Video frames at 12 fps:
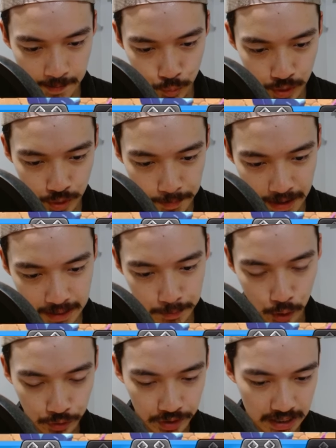Really make him
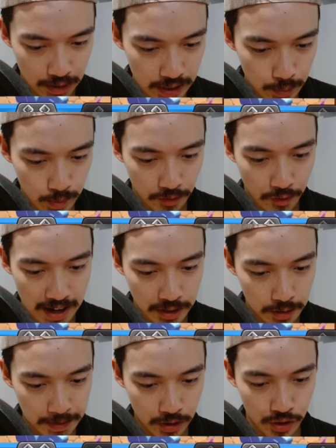earn this. I'll hit him with a Vine
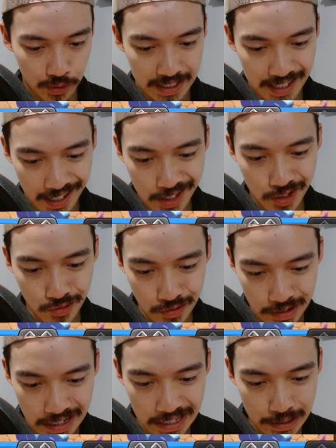Spell so it doesn't
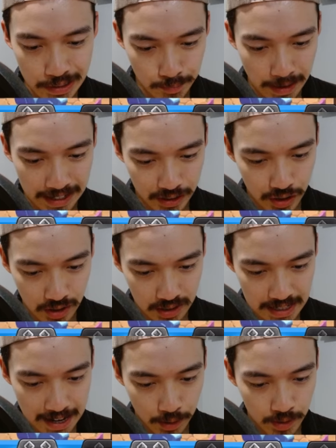really make it to the
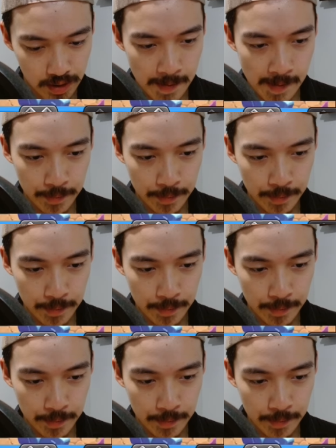tower.